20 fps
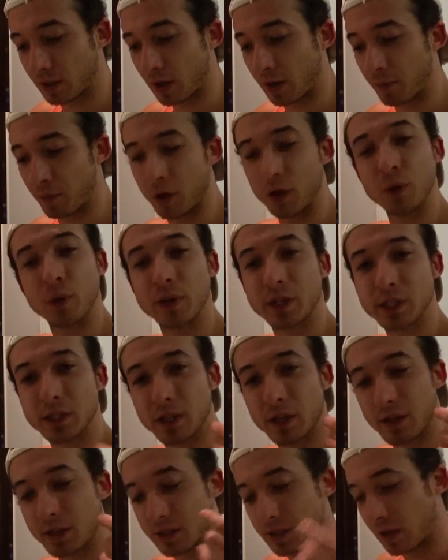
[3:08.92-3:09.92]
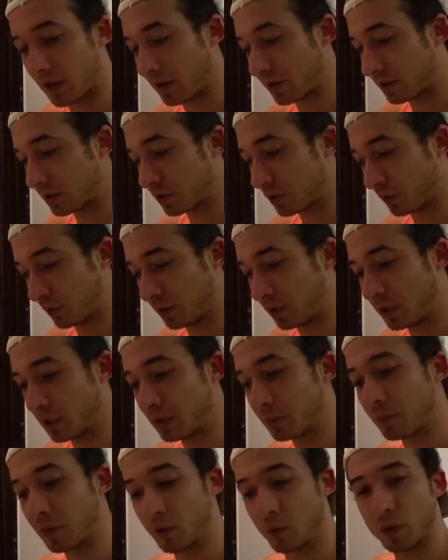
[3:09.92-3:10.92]
I'm always excited to eat
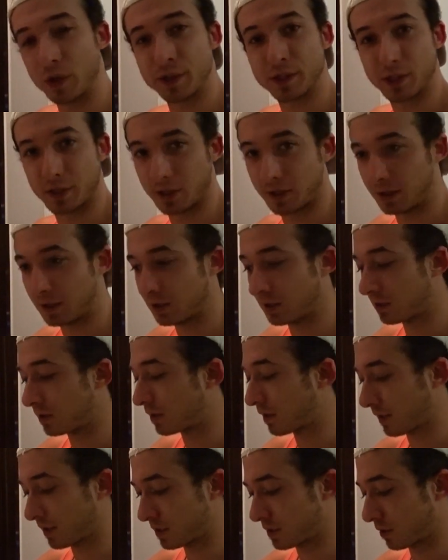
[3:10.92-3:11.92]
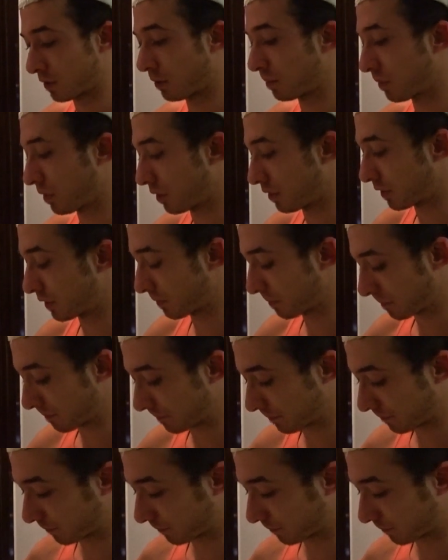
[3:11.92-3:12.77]
it. But once I eat it, it tastes so boring.